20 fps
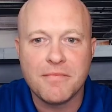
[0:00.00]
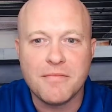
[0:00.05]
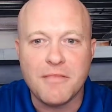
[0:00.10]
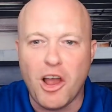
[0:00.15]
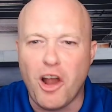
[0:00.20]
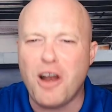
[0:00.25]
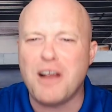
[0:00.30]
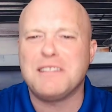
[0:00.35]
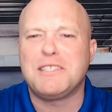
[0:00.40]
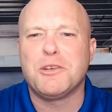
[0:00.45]
All
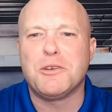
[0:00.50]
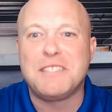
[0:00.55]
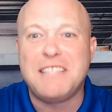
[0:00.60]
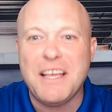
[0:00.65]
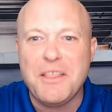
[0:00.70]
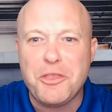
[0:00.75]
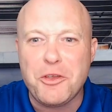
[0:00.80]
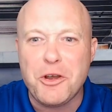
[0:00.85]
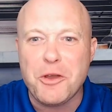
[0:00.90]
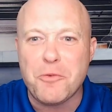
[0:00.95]
right, so a
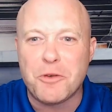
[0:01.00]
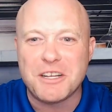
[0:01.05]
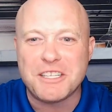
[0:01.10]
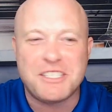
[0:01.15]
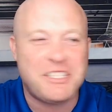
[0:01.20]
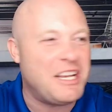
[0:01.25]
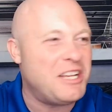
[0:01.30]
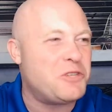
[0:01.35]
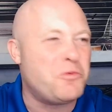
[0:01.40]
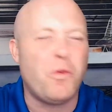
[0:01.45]
1031
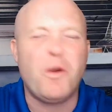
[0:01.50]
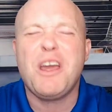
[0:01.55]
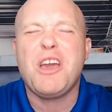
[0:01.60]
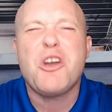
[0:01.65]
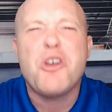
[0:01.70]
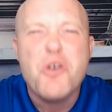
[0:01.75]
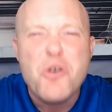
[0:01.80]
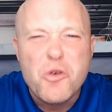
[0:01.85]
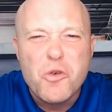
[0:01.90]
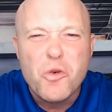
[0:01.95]
exchange, what a
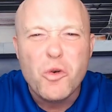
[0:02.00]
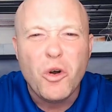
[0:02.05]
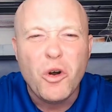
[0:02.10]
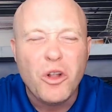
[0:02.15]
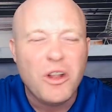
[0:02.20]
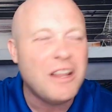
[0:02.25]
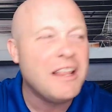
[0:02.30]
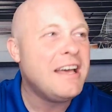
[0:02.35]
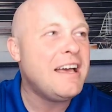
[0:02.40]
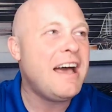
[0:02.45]

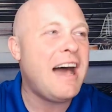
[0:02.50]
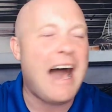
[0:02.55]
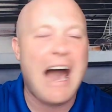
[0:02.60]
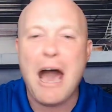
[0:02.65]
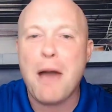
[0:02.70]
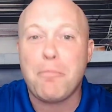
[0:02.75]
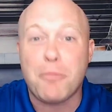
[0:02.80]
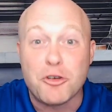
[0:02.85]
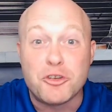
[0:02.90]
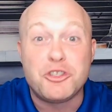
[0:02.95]
cool
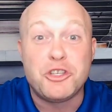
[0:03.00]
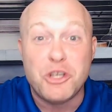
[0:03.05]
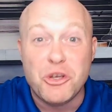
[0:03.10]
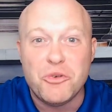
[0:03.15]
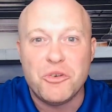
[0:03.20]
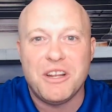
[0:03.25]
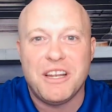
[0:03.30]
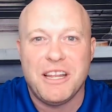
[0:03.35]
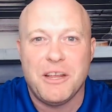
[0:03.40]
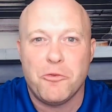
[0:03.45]

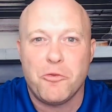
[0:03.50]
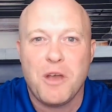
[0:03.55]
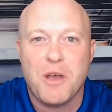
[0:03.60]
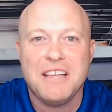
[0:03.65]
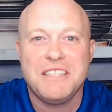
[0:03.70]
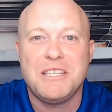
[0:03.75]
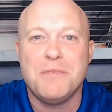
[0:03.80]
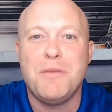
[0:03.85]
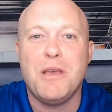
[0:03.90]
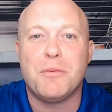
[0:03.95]
opportunity, right?
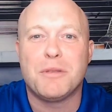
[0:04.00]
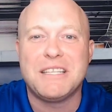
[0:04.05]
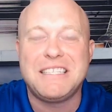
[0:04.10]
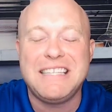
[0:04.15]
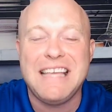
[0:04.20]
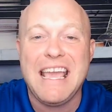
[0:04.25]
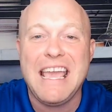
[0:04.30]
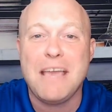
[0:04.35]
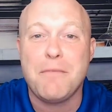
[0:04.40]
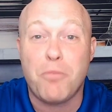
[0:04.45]
To be able to
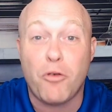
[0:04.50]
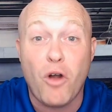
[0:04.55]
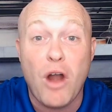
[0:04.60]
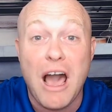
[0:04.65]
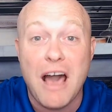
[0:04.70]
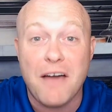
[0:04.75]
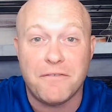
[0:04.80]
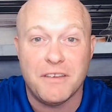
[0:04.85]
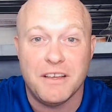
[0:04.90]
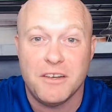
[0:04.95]
take
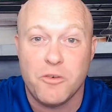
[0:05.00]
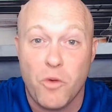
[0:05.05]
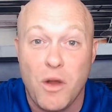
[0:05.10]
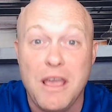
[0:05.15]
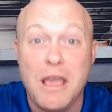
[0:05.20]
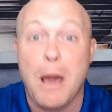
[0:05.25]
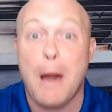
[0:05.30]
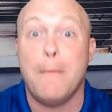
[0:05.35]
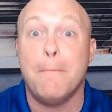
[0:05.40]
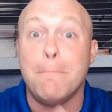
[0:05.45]
profit, right?
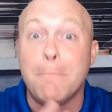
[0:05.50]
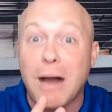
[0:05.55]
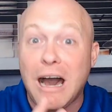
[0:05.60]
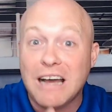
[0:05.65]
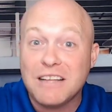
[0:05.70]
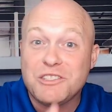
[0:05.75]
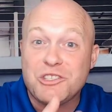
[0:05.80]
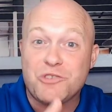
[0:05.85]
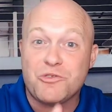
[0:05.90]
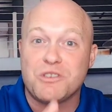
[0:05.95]
A
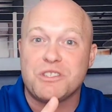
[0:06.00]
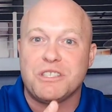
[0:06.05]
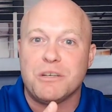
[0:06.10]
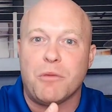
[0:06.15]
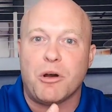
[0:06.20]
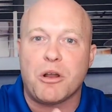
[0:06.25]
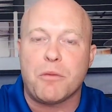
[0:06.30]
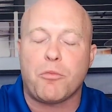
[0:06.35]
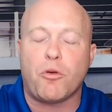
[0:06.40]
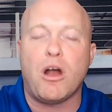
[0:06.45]
monstrous
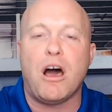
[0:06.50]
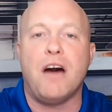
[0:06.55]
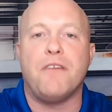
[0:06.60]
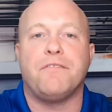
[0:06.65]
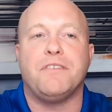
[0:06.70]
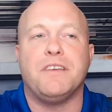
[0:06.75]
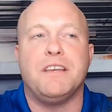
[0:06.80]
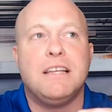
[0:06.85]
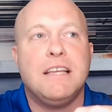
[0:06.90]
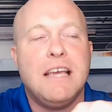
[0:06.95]
amount of
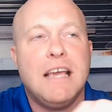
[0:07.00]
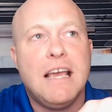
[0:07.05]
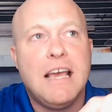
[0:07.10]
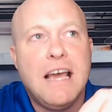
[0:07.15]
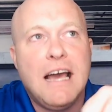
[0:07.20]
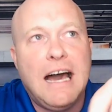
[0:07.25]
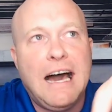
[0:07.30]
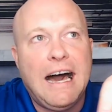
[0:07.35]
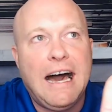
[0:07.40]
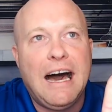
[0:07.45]
profit
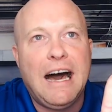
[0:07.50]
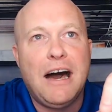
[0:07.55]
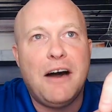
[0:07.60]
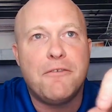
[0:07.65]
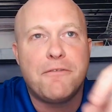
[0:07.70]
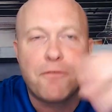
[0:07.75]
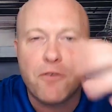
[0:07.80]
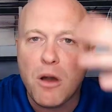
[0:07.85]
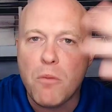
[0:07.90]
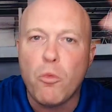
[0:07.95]

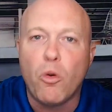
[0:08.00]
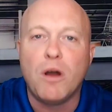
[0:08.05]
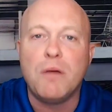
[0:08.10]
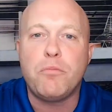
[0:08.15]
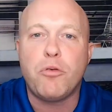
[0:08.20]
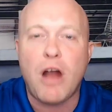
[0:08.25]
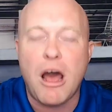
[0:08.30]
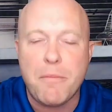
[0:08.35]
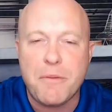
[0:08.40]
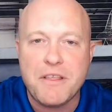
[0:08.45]
from one
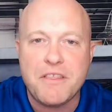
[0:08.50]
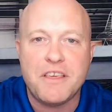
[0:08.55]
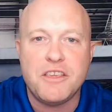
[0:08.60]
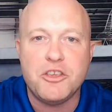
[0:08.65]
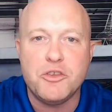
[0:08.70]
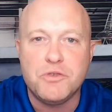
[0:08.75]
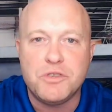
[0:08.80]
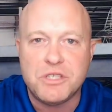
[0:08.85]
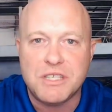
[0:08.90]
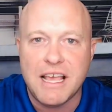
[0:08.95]
property that you
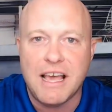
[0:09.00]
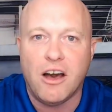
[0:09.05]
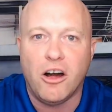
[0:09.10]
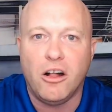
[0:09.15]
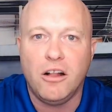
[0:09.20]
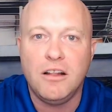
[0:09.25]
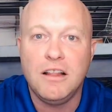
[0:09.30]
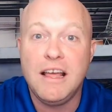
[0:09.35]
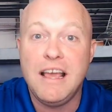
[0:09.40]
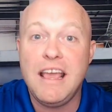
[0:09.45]

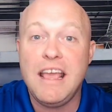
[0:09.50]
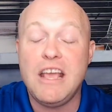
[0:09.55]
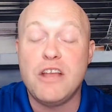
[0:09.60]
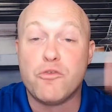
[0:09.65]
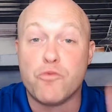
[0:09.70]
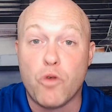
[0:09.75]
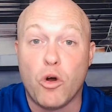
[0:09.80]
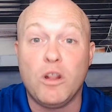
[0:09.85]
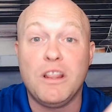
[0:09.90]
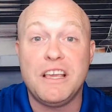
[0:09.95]
sell and
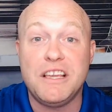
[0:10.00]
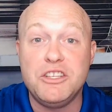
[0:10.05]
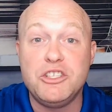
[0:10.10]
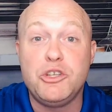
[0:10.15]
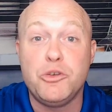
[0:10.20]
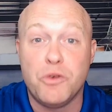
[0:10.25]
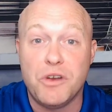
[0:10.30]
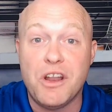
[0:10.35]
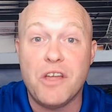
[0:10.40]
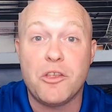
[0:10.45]
roll it
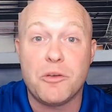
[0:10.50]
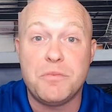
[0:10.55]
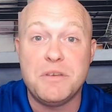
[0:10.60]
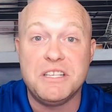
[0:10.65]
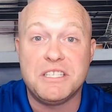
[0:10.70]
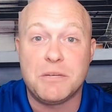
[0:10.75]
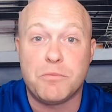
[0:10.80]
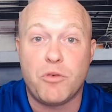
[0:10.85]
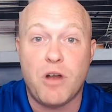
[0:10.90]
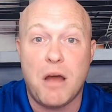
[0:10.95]
into another piece
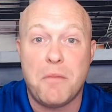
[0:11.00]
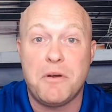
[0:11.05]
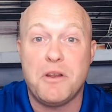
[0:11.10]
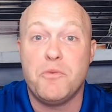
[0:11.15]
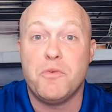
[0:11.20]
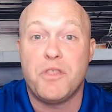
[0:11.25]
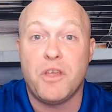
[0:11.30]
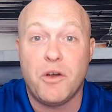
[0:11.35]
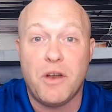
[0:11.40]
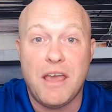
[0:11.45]
of property
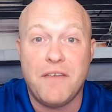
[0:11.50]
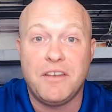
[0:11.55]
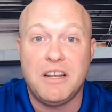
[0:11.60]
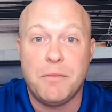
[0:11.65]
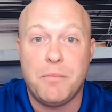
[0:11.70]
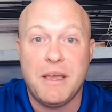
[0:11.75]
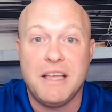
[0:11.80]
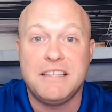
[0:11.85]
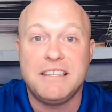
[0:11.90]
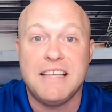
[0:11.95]
without having to
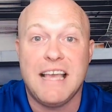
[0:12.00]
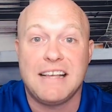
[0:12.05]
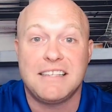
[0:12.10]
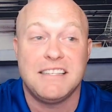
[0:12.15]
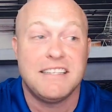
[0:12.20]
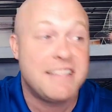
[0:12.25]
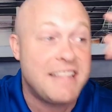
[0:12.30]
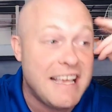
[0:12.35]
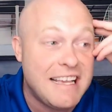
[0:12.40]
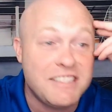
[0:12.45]
pay
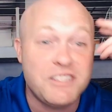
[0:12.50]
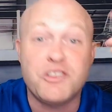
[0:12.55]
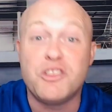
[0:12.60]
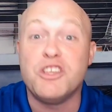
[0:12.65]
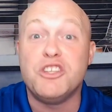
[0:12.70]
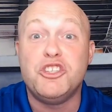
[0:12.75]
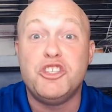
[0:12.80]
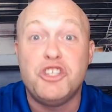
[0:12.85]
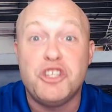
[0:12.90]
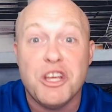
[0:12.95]
taxes. That's the
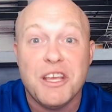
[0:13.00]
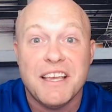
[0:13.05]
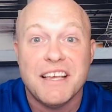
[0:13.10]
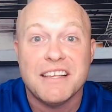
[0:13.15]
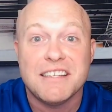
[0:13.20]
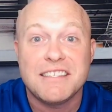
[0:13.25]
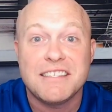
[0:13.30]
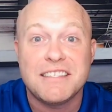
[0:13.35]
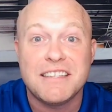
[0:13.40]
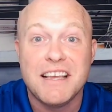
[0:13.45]

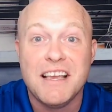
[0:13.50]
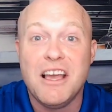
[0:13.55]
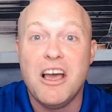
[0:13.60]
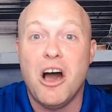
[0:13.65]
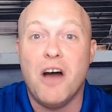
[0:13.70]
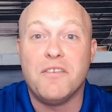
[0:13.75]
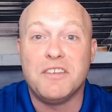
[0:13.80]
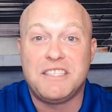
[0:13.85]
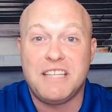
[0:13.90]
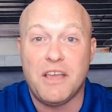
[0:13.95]
gist
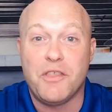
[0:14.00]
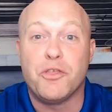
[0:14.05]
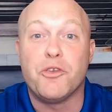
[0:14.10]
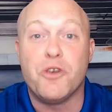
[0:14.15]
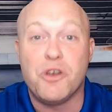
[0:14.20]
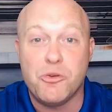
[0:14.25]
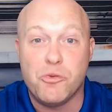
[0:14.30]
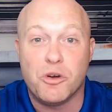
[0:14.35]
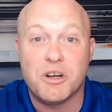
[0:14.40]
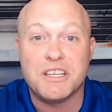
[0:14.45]
of a
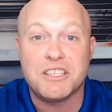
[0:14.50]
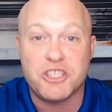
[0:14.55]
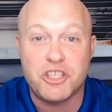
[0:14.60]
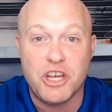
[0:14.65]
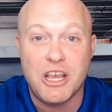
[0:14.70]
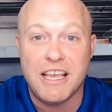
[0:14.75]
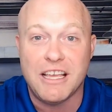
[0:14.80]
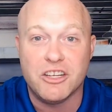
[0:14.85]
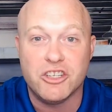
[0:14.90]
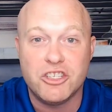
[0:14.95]
1031
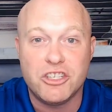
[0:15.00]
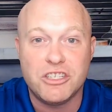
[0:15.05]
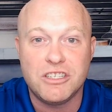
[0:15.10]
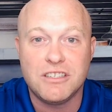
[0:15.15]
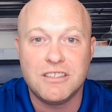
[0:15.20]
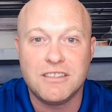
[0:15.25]
exchange.